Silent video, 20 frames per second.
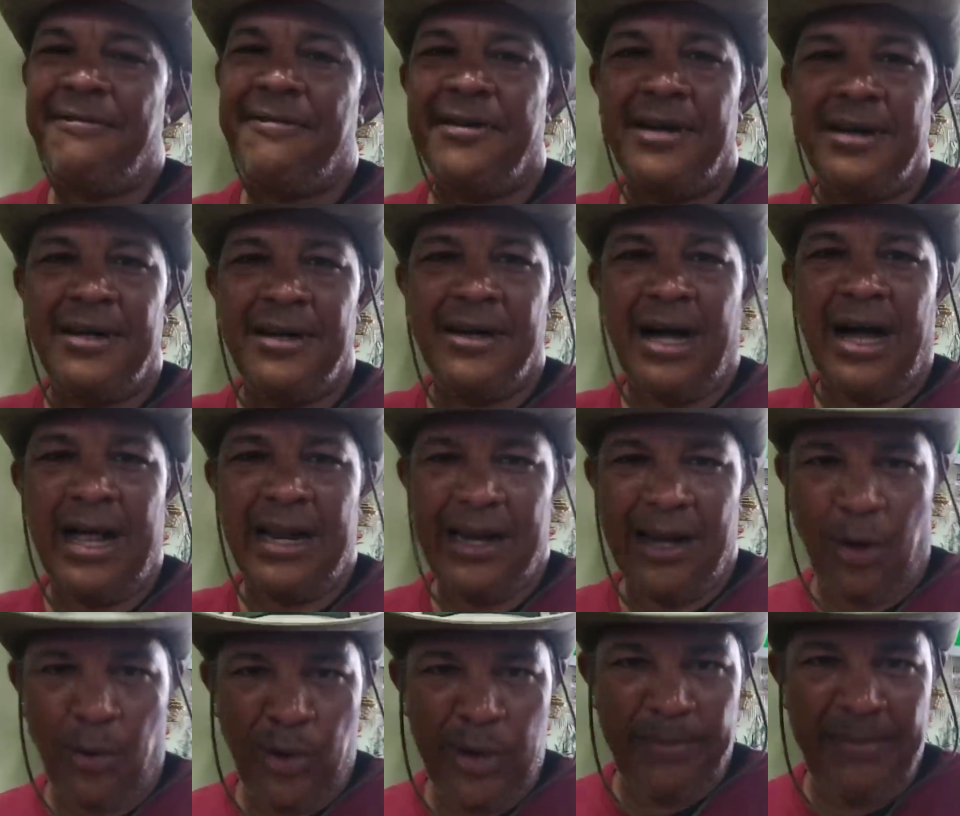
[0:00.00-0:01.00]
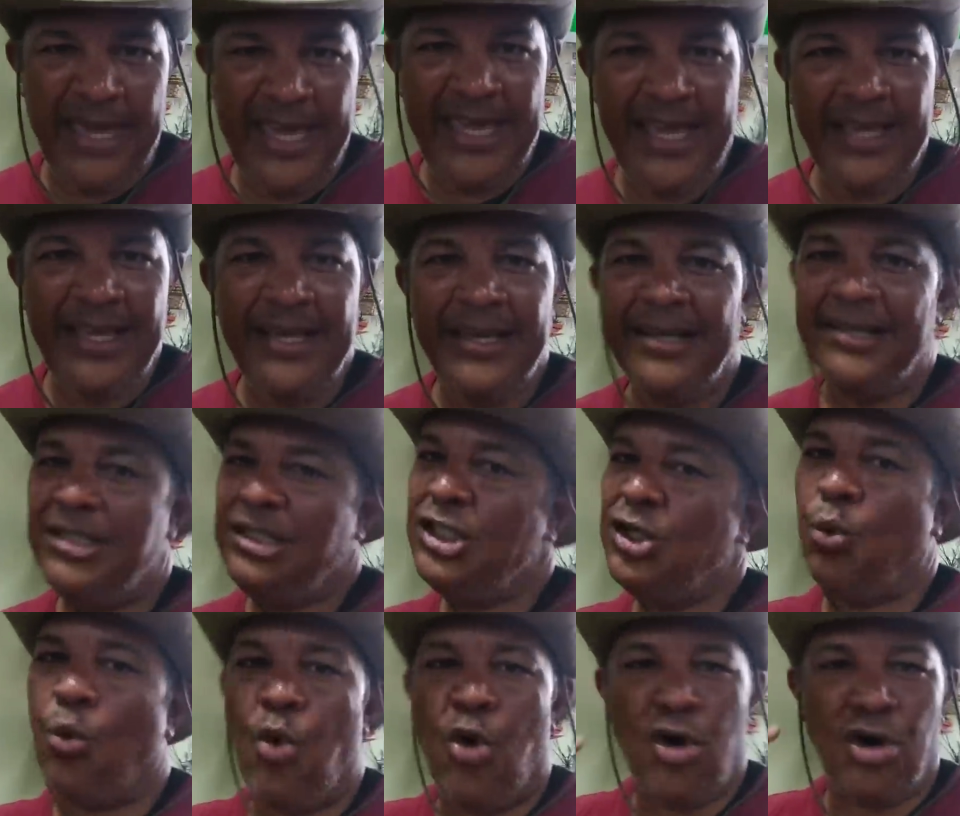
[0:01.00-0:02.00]
for allowing me to
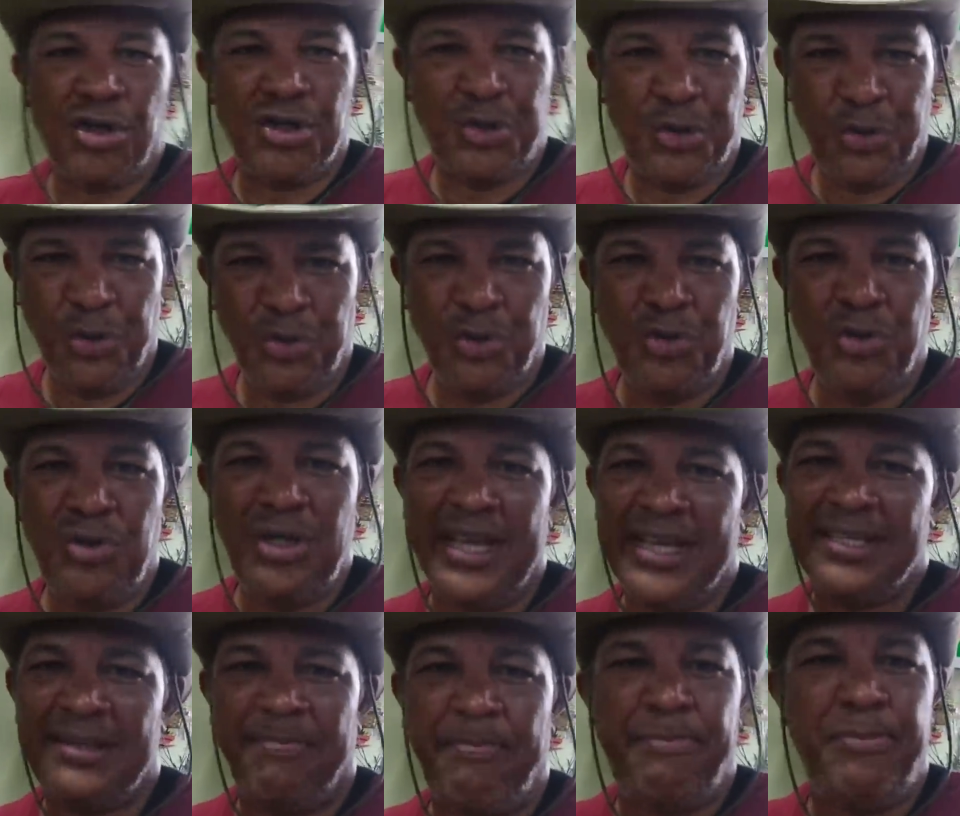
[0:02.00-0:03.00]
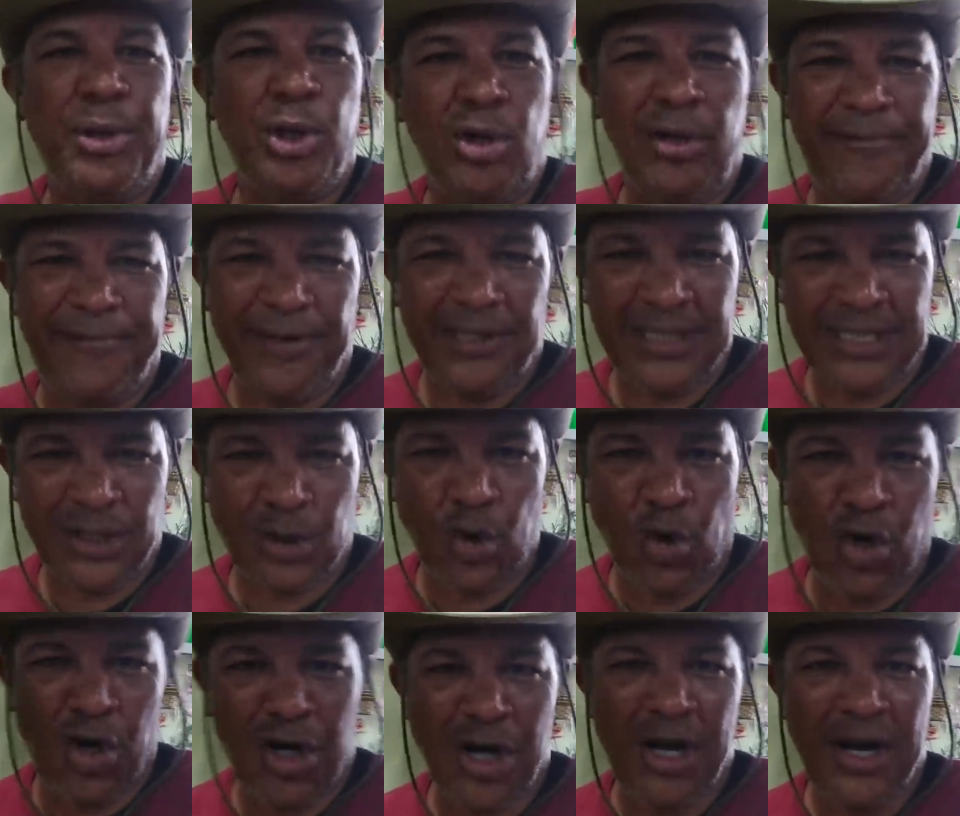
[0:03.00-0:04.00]
walk through this beautiful
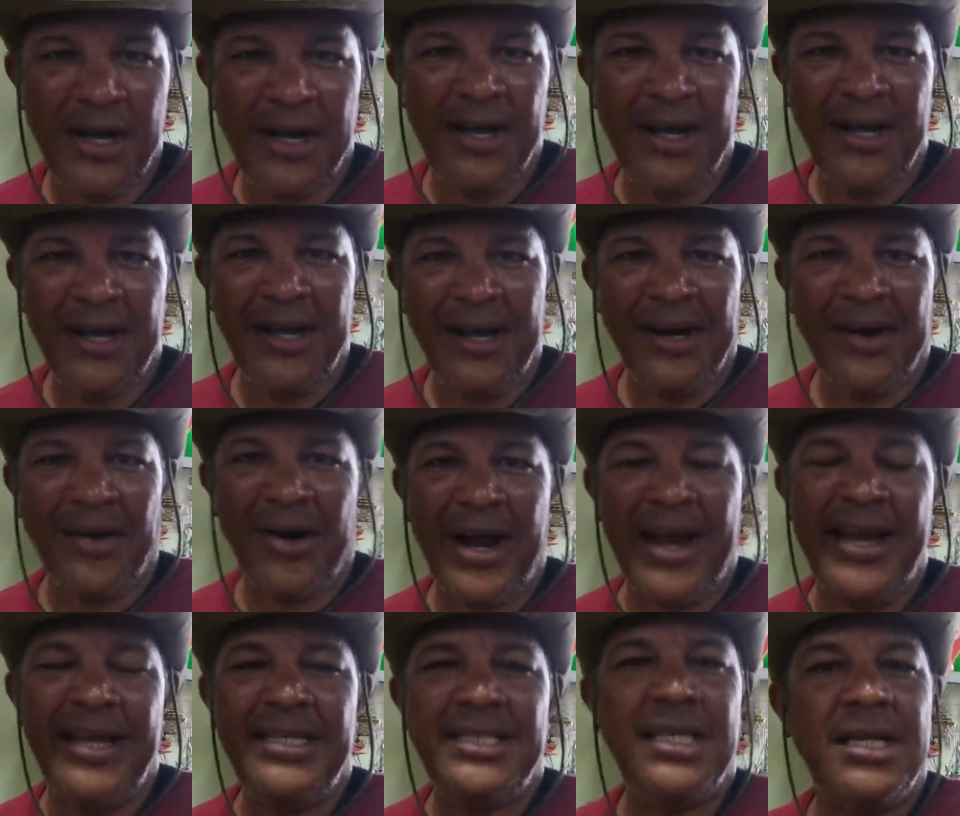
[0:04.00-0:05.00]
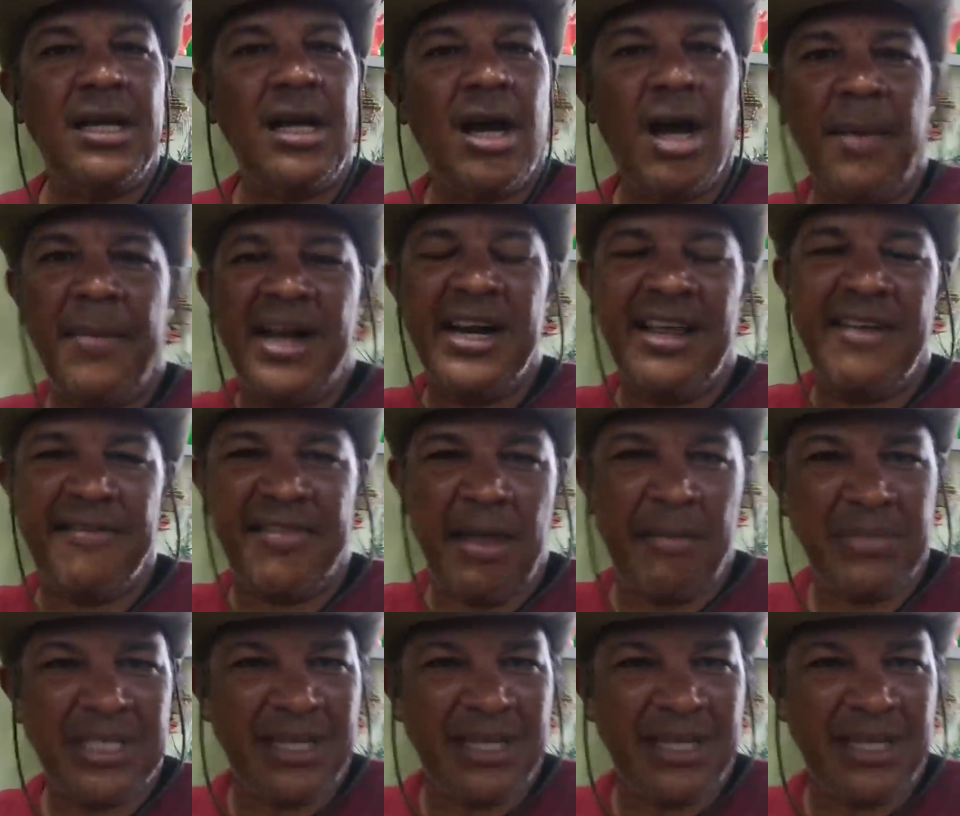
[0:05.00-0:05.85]
store, right? Come and give them